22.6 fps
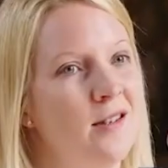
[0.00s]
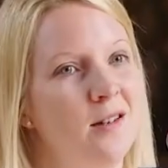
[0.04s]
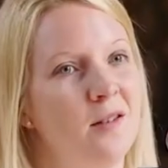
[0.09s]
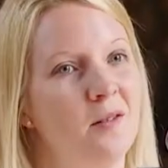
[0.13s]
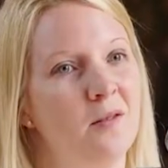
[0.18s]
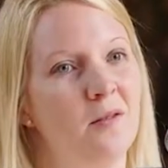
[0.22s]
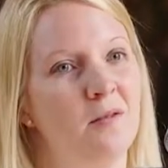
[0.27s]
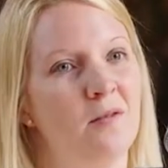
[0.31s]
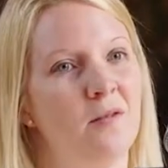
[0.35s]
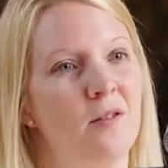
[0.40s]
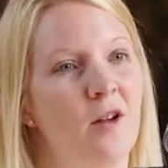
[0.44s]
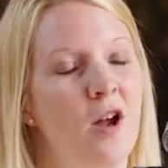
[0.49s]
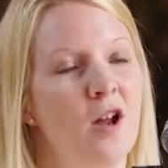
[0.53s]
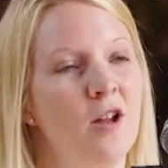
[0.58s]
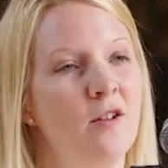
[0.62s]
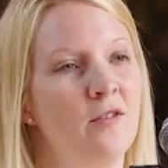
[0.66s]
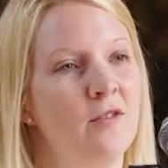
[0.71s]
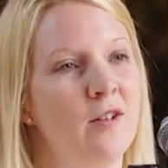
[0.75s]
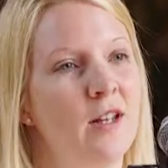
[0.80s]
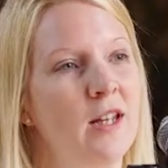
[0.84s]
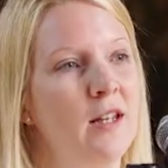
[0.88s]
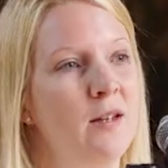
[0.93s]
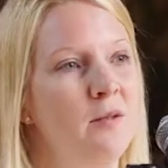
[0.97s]
that
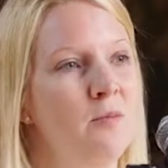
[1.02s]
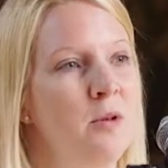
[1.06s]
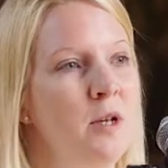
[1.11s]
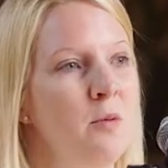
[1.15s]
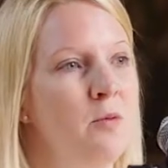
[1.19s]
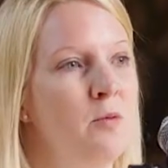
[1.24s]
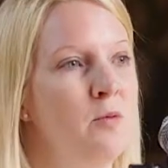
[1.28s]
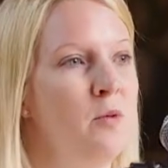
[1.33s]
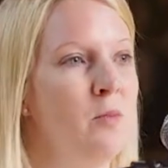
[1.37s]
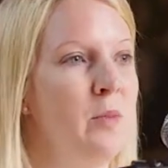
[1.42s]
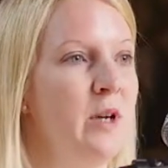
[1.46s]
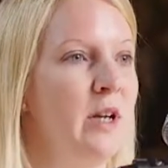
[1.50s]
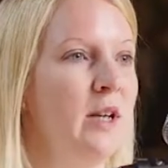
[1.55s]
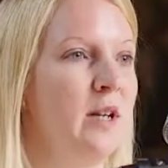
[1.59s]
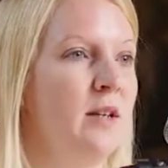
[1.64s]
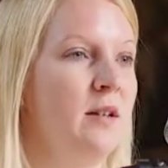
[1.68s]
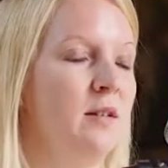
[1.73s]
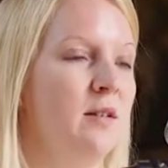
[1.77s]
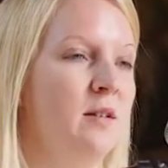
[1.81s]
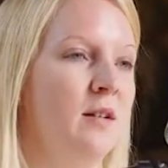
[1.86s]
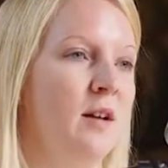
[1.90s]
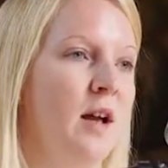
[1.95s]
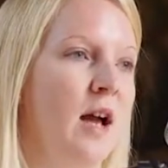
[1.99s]
hopefully people will
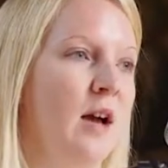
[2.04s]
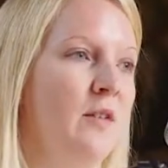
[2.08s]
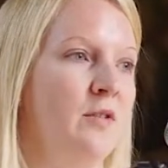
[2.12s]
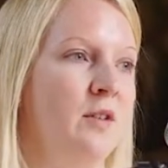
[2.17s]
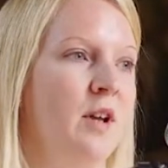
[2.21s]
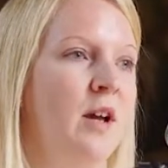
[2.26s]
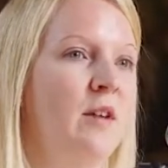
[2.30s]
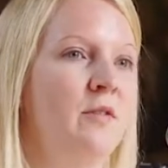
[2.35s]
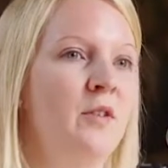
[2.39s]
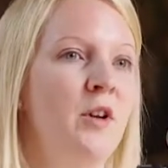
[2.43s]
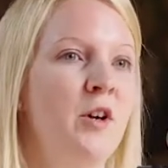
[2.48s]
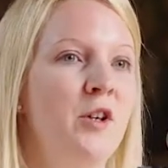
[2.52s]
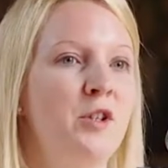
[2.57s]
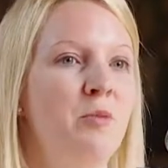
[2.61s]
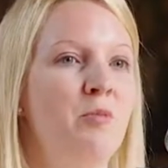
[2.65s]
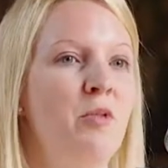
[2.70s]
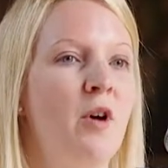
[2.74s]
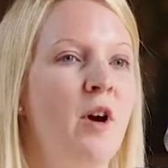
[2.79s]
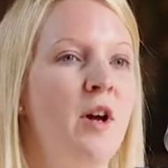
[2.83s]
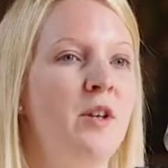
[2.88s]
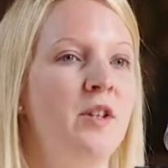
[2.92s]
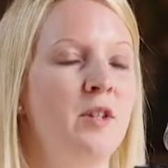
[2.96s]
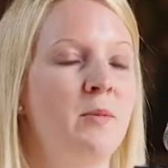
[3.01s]
have nice
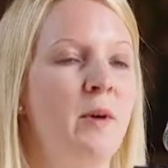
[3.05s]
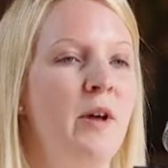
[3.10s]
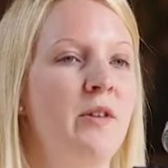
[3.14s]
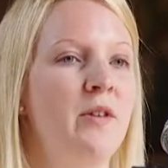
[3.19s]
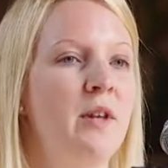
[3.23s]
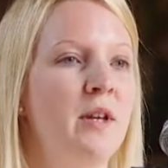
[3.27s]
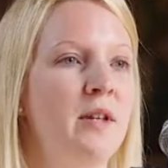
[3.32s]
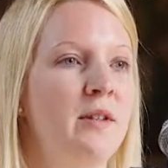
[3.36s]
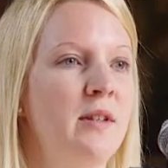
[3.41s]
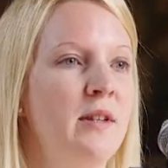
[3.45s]
surprises about things